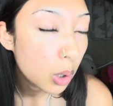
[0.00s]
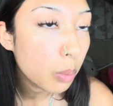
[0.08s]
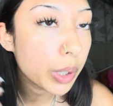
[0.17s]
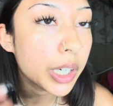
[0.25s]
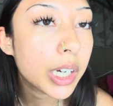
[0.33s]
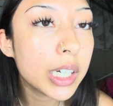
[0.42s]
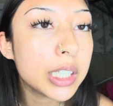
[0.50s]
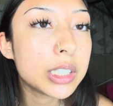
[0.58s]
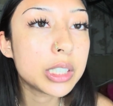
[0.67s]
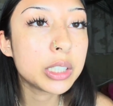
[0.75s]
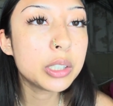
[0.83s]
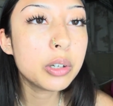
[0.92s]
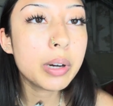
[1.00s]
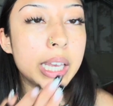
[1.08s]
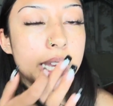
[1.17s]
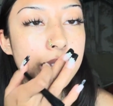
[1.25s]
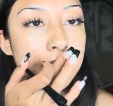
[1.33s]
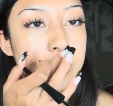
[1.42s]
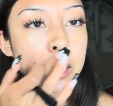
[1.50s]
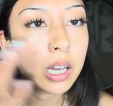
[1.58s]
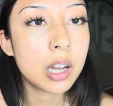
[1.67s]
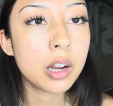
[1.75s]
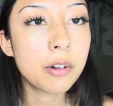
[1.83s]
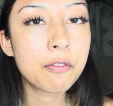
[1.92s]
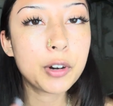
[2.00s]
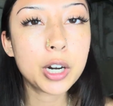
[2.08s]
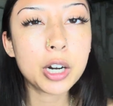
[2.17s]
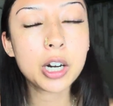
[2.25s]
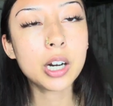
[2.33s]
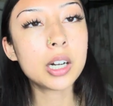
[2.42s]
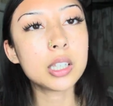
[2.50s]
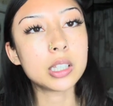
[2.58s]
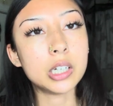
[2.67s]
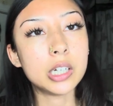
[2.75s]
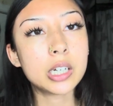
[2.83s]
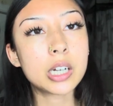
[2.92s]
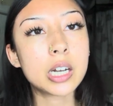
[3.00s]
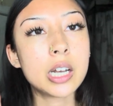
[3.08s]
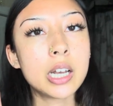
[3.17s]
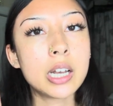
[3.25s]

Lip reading: What you're gonna do is, for her look,